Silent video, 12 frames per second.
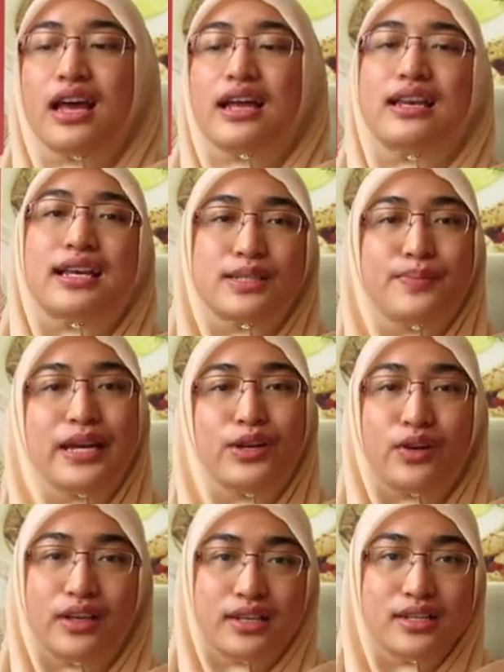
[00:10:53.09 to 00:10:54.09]
Last but
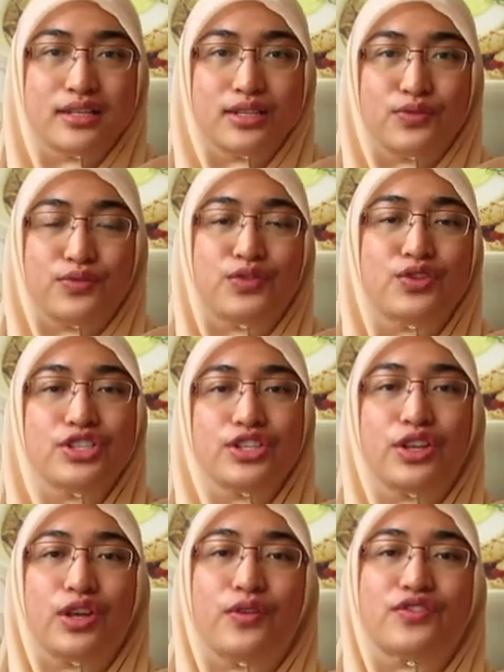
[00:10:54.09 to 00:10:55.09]
not least,
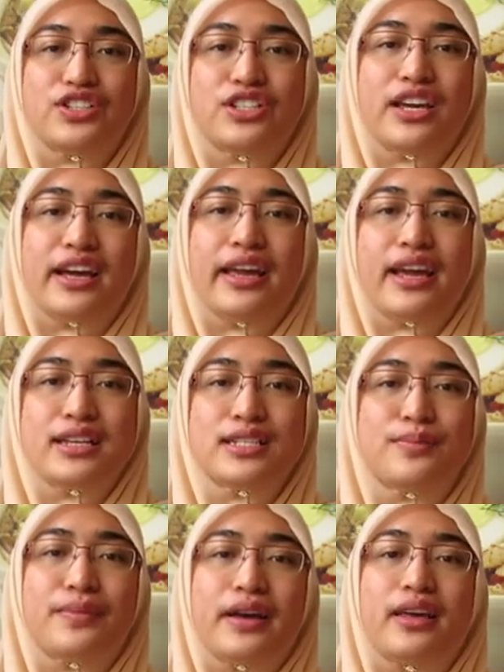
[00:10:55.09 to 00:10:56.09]
future of GIS
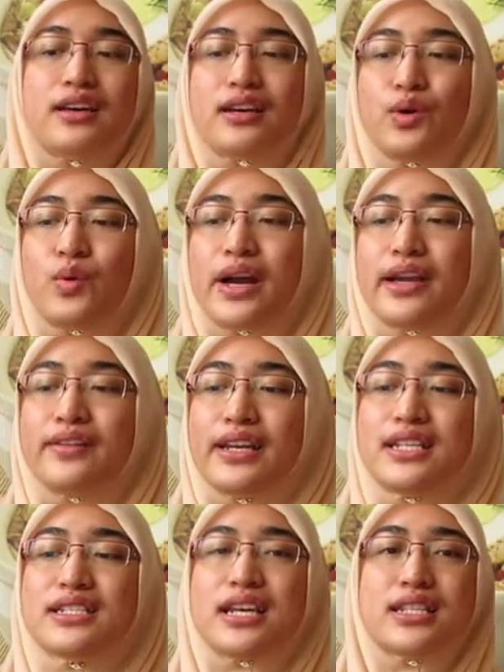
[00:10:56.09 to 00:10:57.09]
by
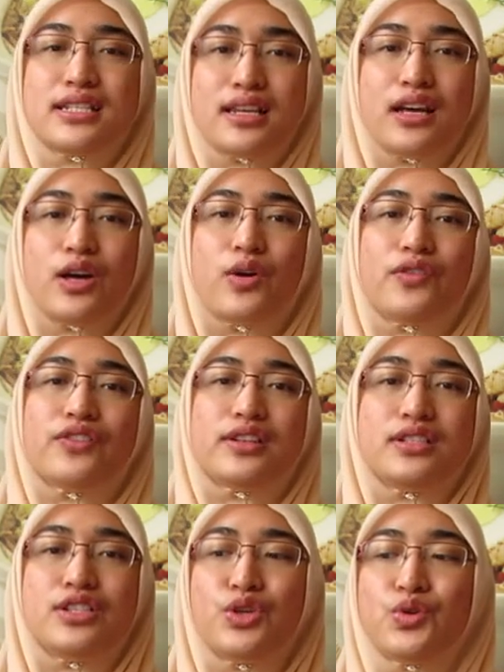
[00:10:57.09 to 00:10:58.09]
acquiring data of
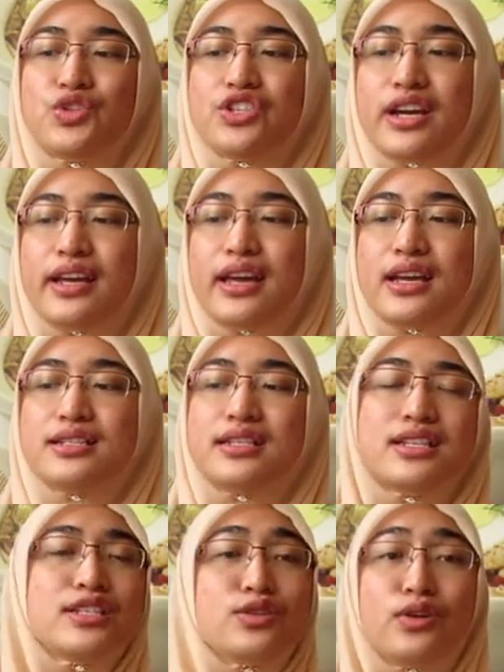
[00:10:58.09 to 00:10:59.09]
a new GIS
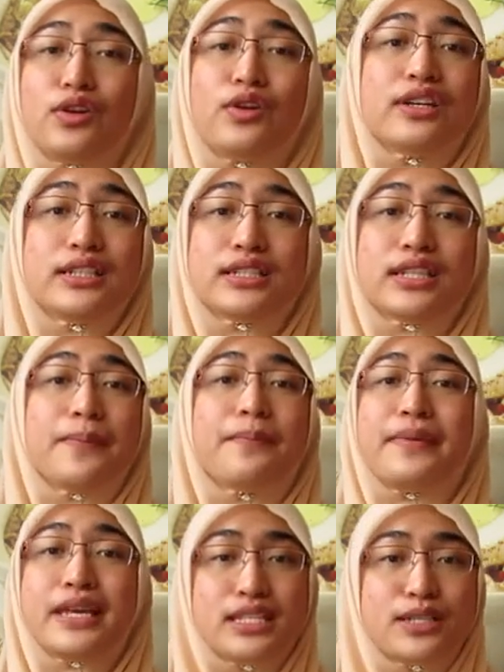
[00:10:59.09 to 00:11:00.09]
is no longer a
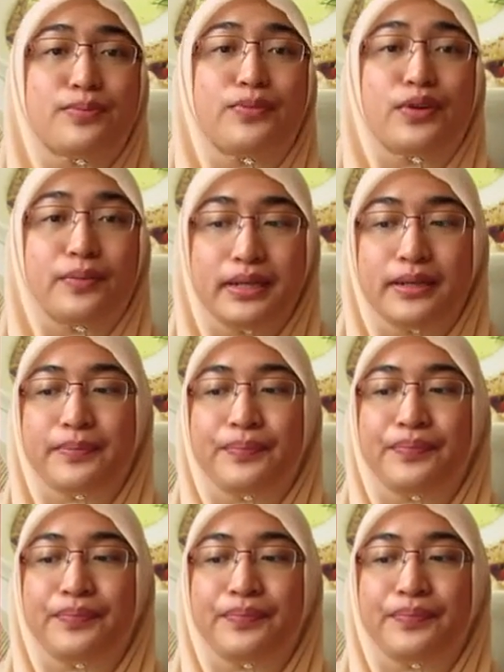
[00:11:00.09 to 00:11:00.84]
major problem.